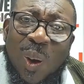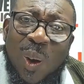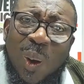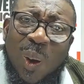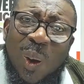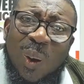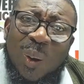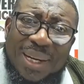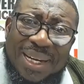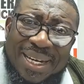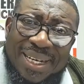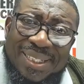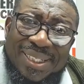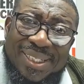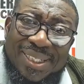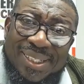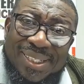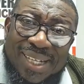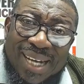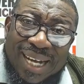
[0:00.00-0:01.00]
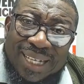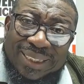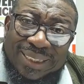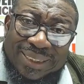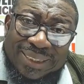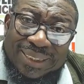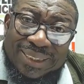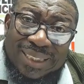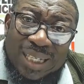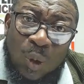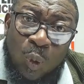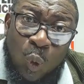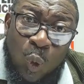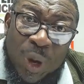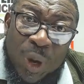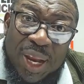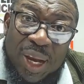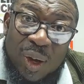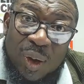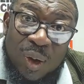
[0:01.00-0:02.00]
Understand the
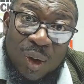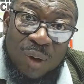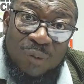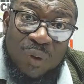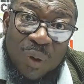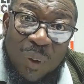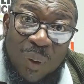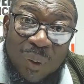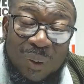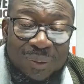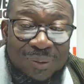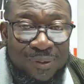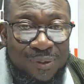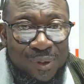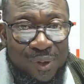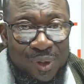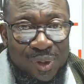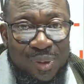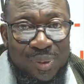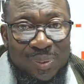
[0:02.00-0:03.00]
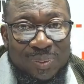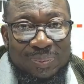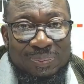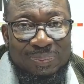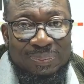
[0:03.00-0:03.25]
will of God for you.